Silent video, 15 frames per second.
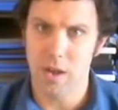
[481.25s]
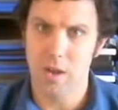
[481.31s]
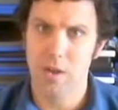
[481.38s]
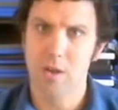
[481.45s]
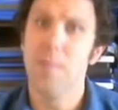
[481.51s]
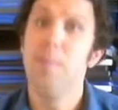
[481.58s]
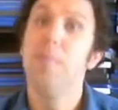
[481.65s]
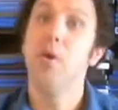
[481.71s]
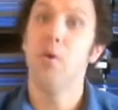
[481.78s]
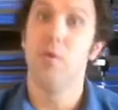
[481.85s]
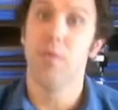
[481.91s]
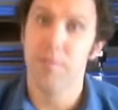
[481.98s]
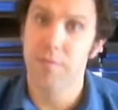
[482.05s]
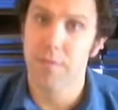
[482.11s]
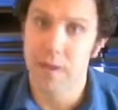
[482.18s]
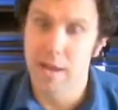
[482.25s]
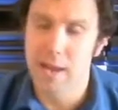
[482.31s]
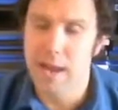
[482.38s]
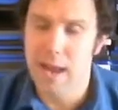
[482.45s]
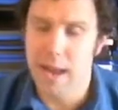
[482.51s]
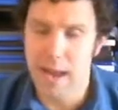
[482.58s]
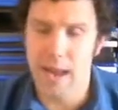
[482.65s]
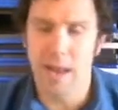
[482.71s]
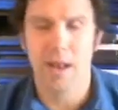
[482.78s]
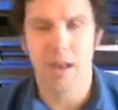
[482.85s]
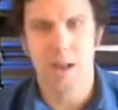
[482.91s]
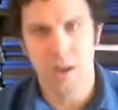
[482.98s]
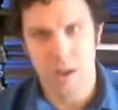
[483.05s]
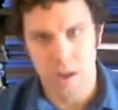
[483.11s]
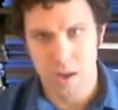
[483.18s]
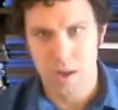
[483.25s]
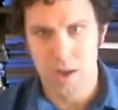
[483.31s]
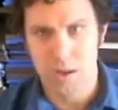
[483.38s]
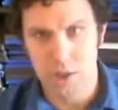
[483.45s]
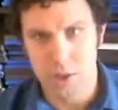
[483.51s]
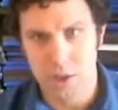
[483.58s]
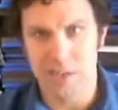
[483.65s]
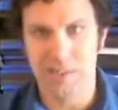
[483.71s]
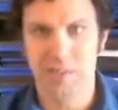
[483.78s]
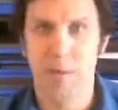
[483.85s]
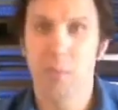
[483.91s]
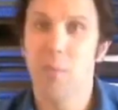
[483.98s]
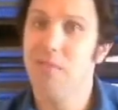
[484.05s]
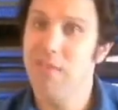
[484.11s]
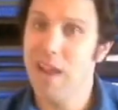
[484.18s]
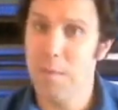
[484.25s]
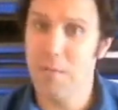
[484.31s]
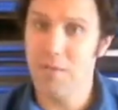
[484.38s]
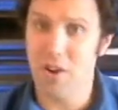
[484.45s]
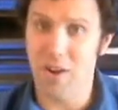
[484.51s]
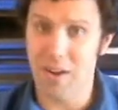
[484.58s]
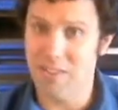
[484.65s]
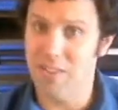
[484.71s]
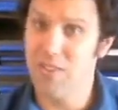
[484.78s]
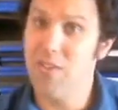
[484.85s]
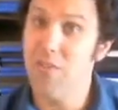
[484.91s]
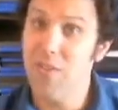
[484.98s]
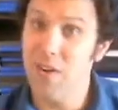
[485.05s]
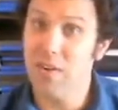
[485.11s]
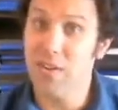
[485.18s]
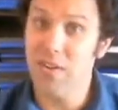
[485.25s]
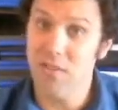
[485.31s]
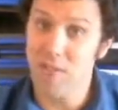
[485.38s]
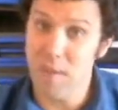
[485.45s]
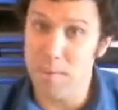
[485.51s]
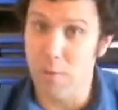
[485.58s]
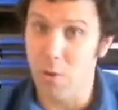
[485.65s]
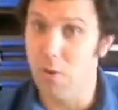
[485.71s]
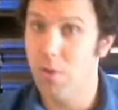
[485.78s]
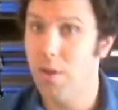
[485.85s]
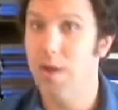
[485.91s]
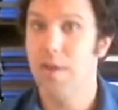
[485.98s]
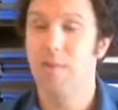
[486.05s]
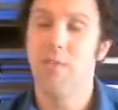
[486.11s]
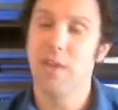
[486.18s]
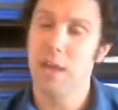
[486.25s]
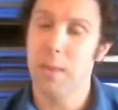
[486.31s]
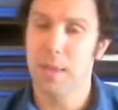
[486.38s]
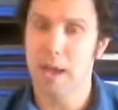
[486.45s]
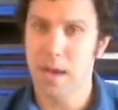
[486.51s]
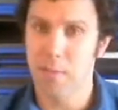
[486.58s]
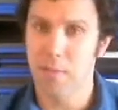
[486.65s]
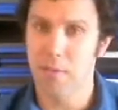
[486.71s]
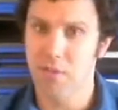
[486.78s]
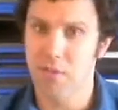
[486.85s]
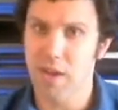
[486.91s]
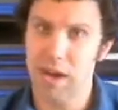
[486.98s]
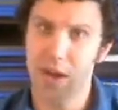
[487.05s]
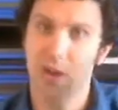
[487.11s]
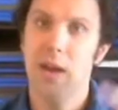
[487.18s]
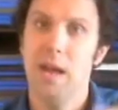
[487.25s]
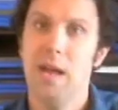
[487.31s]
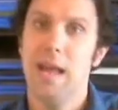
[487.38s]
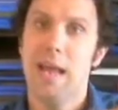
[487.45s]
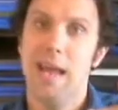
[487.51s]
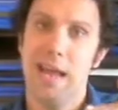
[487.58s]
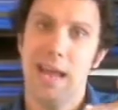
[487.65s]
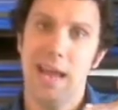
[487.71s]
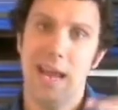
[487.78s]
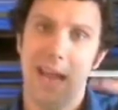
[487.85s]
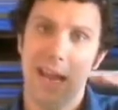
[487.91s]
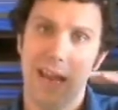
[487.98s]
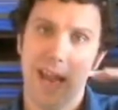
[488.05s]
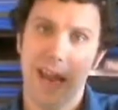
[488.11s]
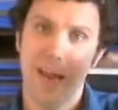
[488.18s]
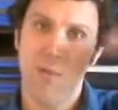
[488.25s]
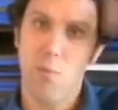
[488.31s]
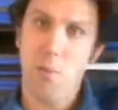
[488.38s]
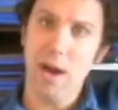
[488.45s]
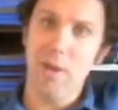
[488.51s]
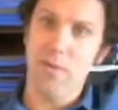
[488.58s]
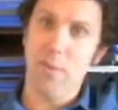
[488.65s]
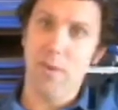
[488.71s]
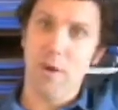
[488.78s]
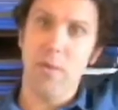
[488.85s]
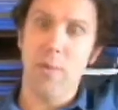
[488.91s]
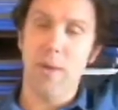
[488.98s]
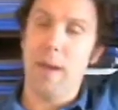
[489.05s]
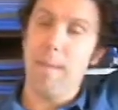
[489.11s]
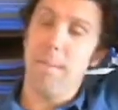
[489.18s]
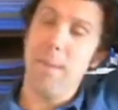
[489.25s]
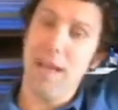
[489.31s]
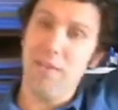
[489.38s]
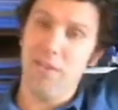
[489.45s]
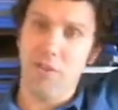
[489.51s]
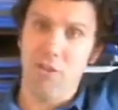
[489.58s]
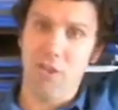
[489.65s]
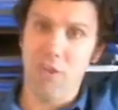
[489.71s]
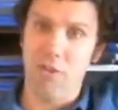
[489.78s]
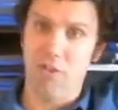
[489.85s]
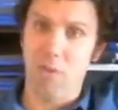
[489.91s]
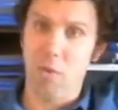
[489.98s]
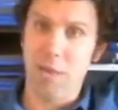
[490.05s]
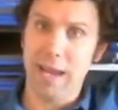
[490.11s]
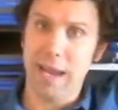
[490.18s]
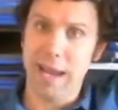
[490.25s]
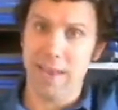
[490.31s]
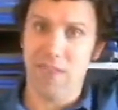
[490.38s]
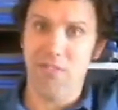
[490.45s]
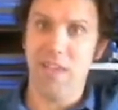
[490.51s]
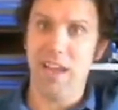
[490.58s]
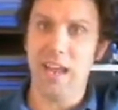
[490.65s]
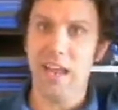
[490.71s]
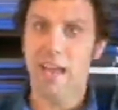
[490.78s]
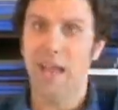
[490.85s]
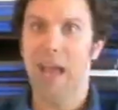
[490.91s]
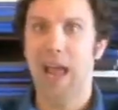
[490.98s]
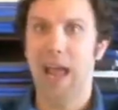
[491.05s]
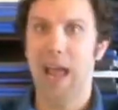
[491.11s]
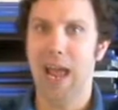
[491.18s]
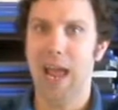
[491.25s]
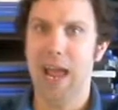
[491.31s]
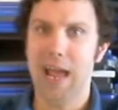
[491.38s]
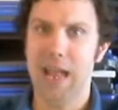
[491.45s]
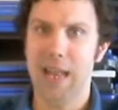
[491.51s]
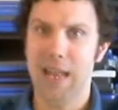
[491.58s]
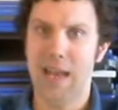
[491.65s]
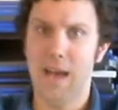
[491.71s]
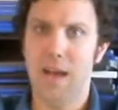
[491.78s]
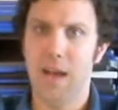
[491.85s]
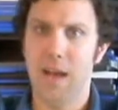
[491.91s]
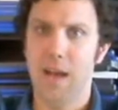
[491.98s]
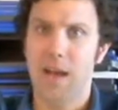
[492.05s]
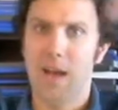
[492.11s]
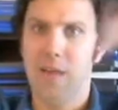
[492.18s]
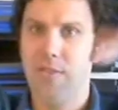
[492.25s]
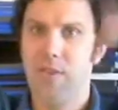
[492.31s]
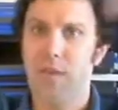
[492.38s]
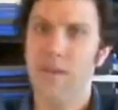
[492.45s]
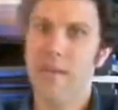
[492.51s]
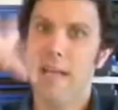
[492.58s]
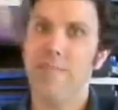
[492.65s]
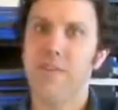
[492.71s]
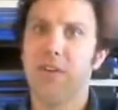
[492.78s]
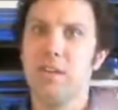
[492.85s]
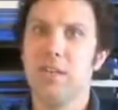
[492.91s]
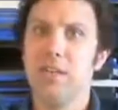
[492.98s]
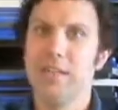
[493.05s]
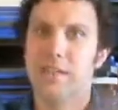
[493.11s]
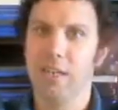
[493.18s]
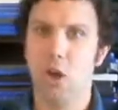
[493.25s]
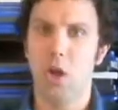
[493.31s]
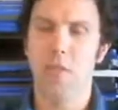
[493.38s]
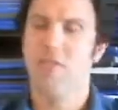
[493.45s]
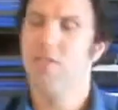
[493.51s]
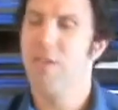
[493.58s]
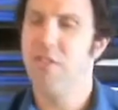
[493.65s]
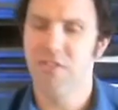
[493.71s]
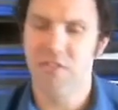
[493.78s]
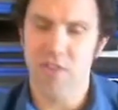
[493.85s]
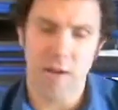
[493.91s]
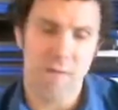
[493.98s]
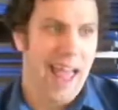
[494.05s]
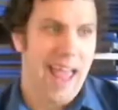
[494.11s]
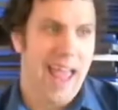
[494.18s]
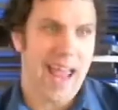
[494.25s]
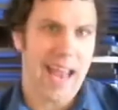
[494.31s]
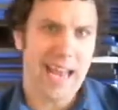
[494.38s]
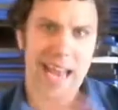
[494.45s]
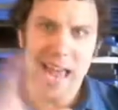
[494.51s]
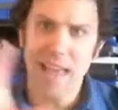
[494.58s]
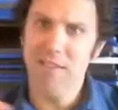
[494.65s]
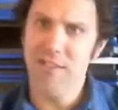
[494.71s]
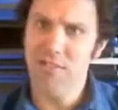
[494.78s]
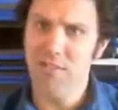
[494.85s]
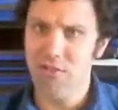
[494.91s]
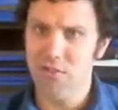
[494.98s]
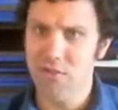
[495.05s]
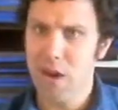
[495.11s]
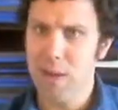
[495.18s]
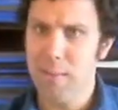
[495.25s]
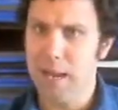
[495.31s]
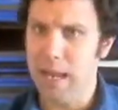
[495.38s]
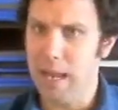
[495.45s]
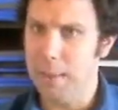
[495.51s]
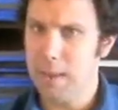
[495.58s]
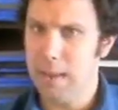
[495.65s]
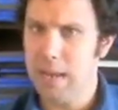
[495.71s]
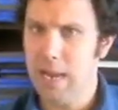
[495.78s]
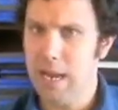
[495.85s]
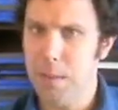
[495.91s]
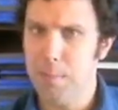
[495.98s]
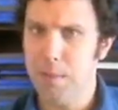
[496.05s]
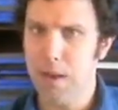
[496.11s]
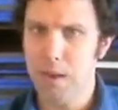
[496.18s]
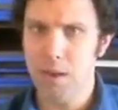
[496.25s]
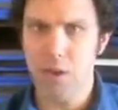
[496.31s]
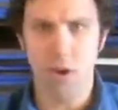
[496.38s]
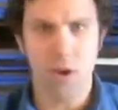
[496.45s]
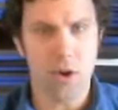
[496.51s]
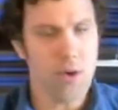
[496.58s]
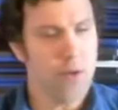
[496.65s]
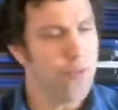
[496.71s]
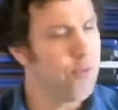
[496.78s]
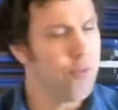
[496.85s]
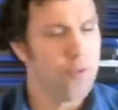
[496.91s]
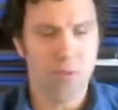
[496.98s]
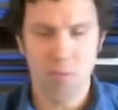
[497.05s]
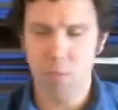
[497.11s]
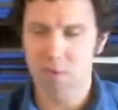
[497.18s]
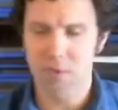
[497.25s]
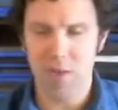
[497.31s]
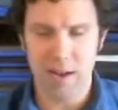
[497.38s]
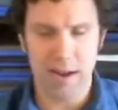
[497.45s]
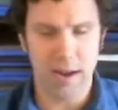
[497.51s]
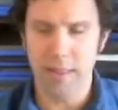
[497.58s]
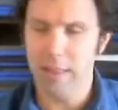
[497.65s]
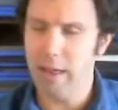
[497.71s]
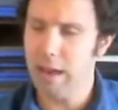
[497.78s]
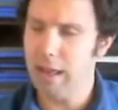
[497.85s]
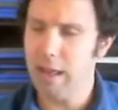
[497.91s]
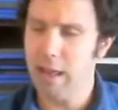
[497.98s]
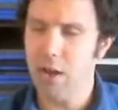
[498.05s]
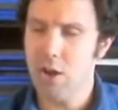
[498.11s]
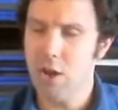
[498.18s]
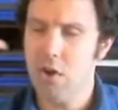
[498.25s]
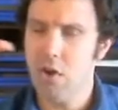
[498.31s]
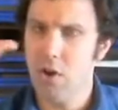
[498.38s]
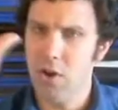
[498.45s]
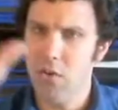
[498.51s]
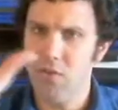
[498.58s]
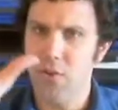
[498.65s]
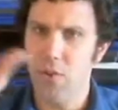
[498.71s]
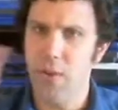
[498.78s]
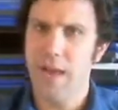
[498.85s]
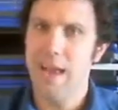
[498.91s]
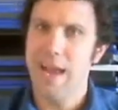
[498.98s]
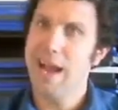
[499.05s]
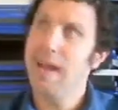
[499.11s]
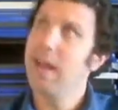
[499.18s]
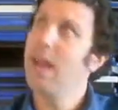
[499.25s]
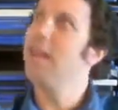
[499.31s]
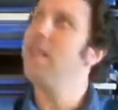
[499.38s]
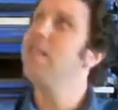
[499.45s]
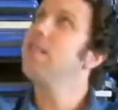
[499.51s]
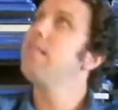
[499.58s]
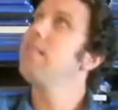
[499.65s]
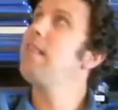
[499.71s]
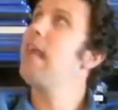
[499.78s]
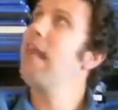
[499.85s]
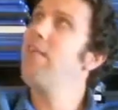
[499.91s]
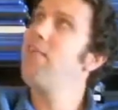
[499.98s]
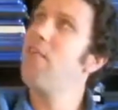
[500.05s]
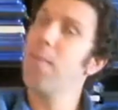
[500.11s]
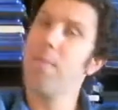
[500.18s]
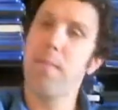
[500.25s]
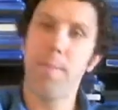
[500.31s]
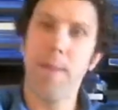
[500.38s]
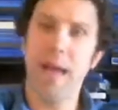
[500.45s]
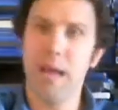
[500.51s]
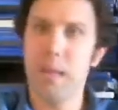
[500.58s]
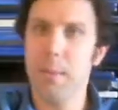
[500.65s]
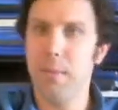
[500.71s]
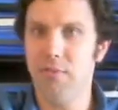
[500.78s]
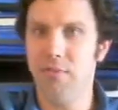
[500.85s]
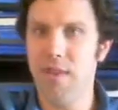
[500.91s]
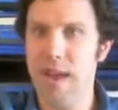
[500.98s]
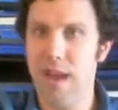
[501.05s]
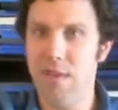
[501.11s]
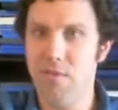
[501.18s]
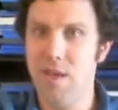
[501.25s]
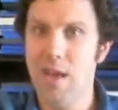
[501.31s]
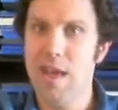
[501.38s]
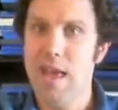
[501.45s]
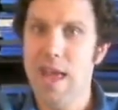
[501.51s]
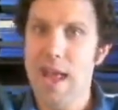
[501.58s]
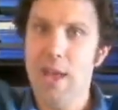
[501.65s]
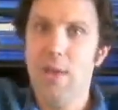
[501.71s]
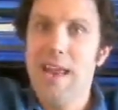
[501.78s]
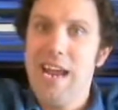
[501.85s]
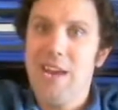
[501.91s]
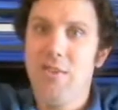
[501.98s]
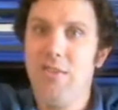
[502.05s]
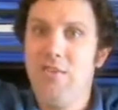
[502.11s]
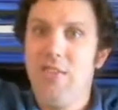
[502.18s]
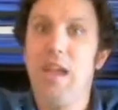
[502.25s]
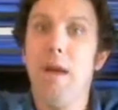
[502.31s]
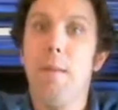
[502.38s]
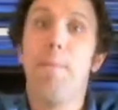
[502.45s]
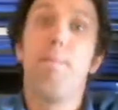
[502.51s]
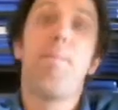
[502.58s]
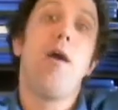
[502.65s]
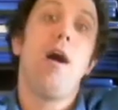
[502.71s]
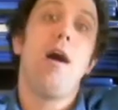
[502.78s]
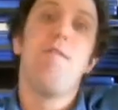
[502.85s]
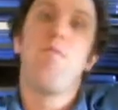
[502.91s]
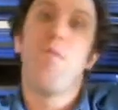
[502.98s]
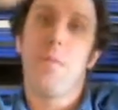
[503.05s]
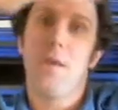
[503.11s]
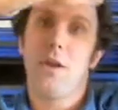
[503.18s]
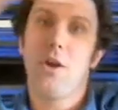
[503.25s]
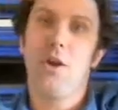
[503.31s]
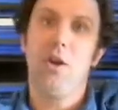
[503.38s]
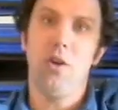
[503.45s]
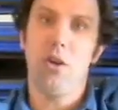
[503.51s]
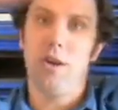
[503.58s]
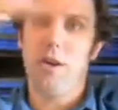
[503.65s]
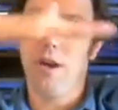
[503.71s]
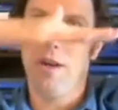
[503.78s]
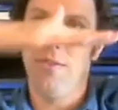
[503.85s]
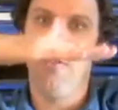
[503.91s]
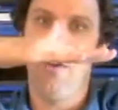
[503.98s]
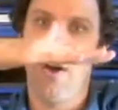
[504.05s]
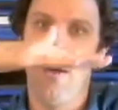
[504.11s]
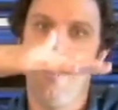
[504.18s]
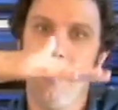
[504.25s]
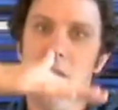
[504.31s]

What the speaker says: to move. And they're saying, well, it's animatronic. It's fairly simple. Take the octopus there. It has wires going all the way up past the curtains where we can't see. And there are levers and all this other stuff. And as he's describing it, the camera turns, just one shot, not at it, turns to it, and it lights up the back of the stage. And you can actually see above where the curtain cuts off.